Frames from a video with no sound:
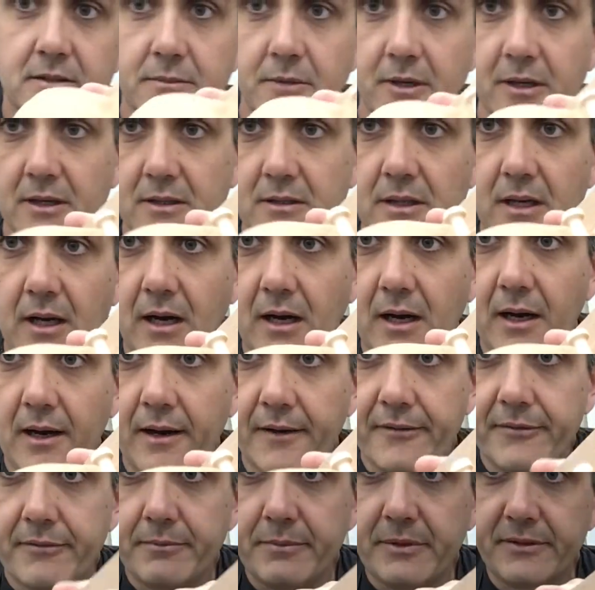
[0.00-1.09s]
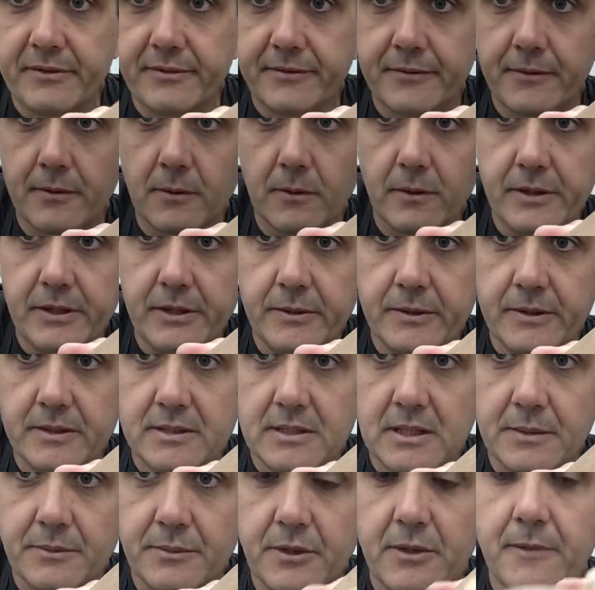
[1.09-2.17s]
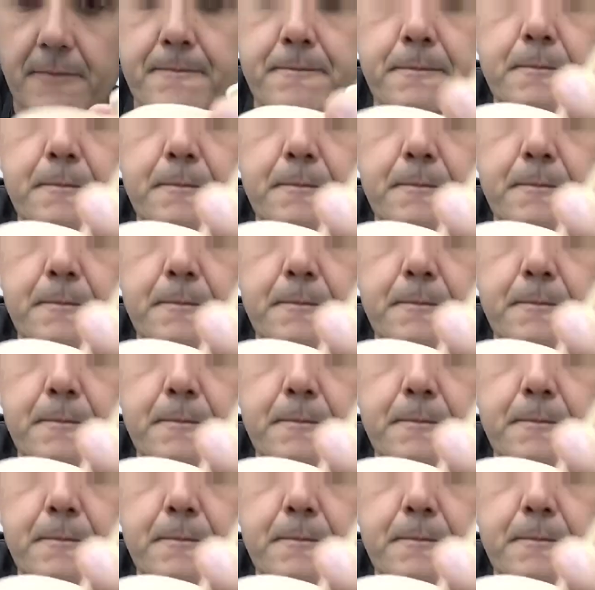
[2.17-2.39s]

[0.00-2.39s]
marks off before you assemble,